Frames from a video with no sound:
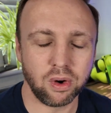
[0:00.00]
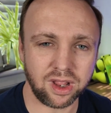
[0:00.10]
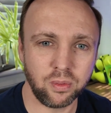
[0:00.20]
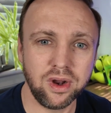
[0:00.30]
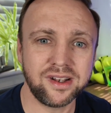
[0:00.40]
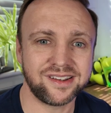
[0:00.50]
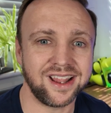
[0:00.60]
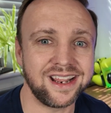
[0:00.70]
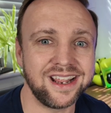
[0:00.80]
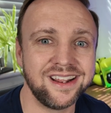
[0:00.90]
What I would
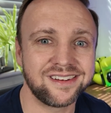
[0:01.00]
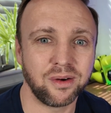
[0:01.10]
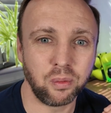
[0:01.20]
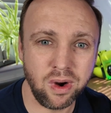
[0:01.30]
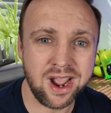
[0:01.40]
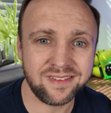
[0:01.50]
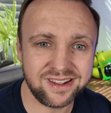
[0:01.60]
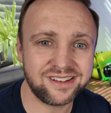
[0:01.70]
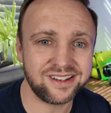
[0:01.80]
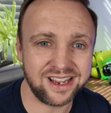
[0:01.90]
say is where
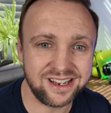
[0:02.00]
this